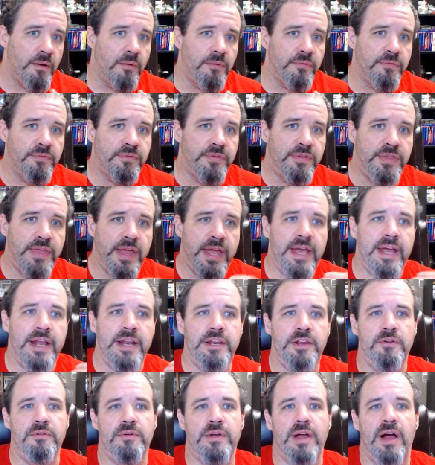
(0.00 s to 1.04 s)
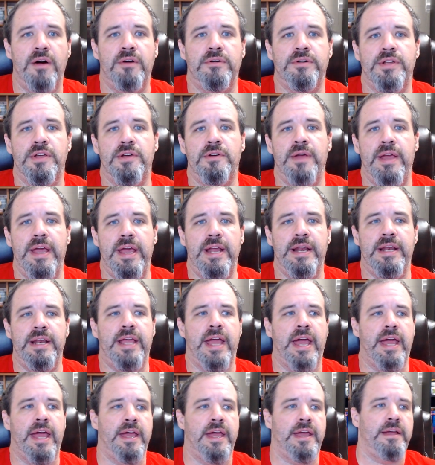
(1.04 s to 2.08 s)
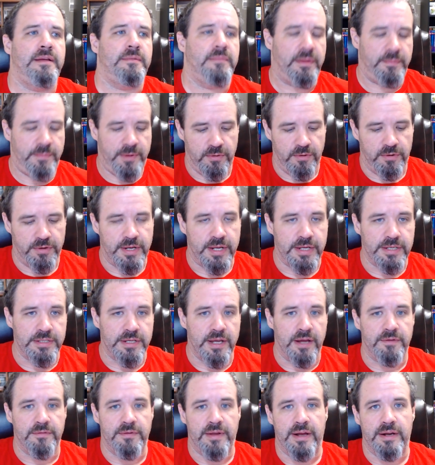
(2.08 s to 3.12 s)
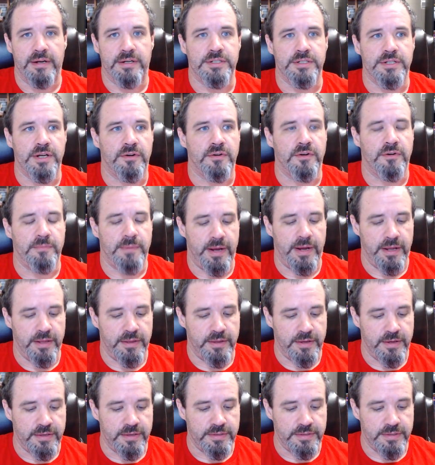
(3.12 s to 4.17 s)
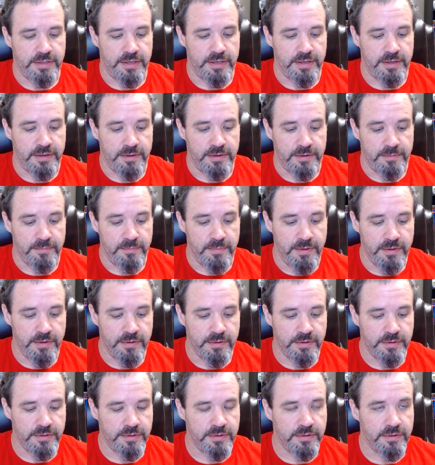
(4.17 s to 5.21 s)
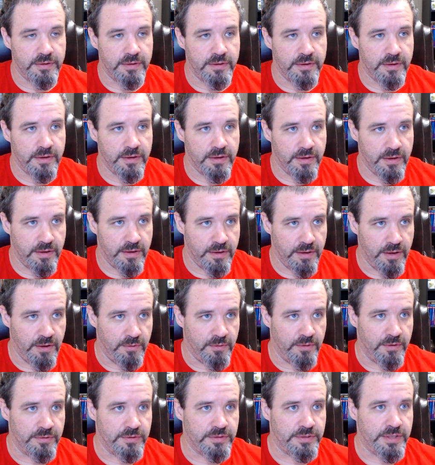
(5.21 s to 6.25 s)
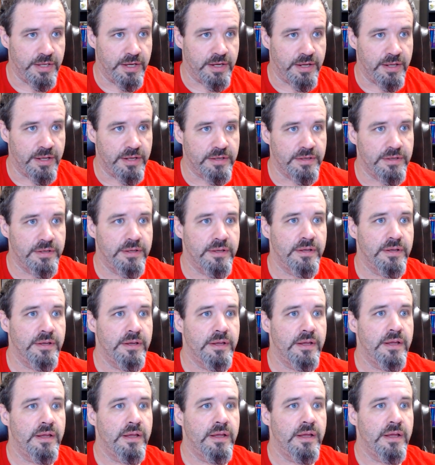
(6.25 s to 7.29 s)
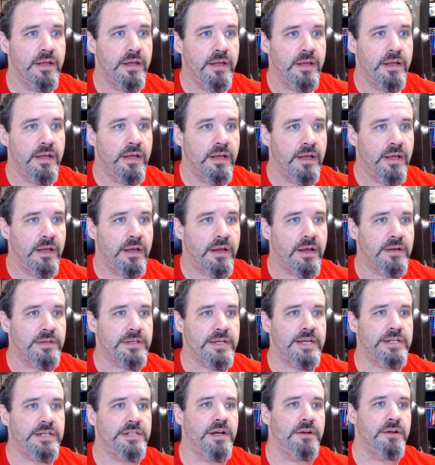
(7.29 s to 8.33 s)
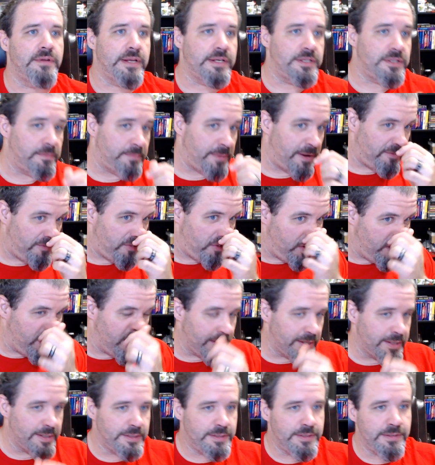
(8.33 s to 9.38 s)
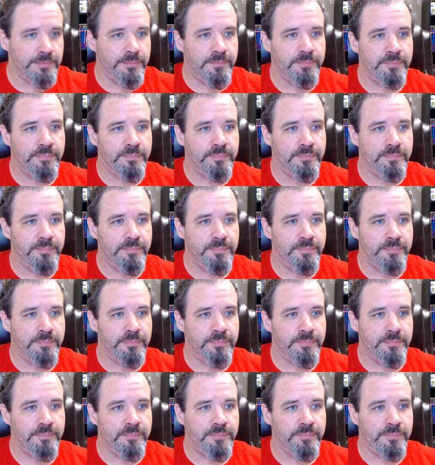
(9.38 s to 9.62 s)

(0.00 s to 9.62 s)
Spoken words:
Then you go to Endgame. Let me look this up and I can show everybody this. Hold on a second. Because I showed this to my friends.